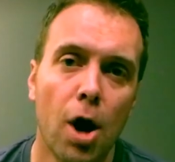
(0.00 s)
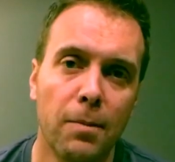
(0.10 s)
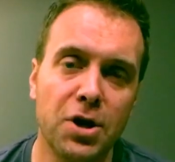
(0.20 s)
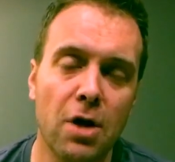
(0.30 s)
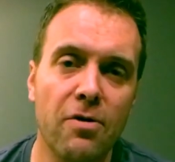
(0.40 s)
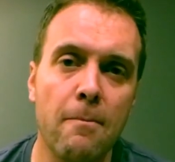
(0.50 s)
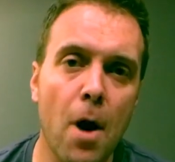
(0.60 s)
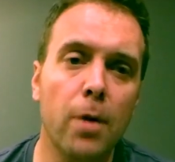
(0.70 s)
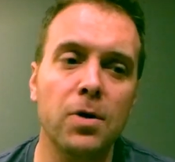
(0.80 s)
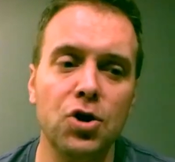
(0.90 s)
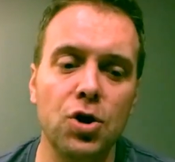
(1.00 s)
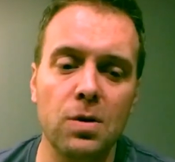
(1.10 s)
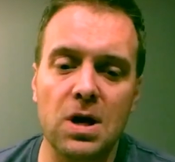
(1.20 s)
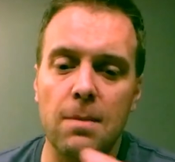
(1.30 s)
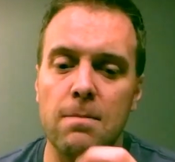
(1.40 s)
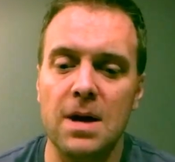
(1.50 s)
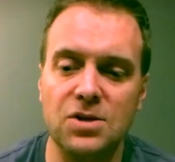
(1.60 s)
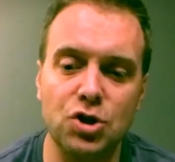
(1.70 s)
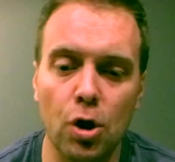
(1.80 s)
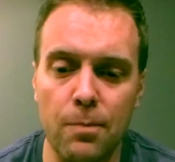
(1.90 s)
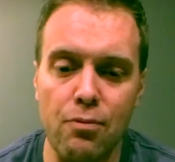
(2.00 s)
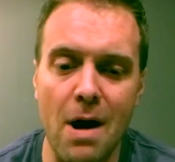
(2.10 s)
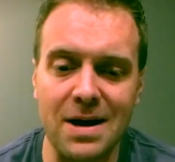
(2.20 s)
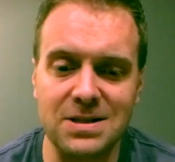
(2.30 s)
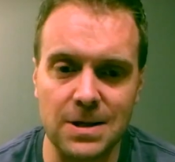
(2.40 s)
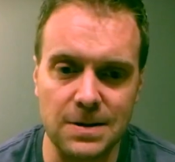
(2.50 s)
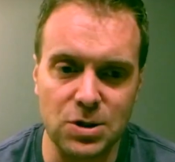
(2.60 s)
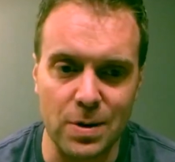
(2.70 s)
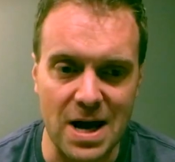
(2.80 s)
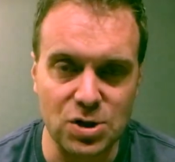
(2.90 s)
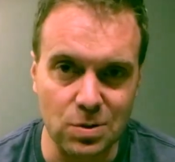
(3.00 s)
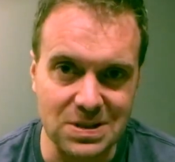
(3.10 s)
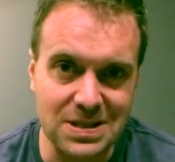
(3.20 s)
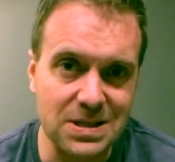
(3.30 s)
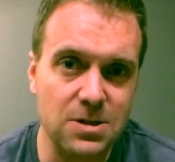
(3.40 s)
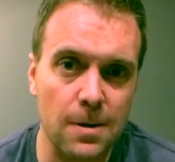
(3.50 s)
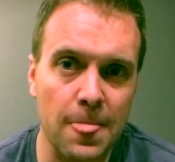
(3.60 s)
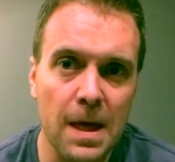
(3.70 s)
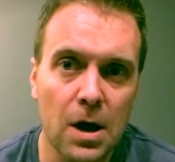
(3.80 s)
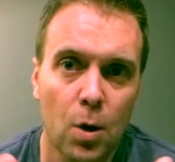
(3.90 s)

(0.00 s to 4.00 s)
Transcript: But you know, the moment you commit your pricing to an actual system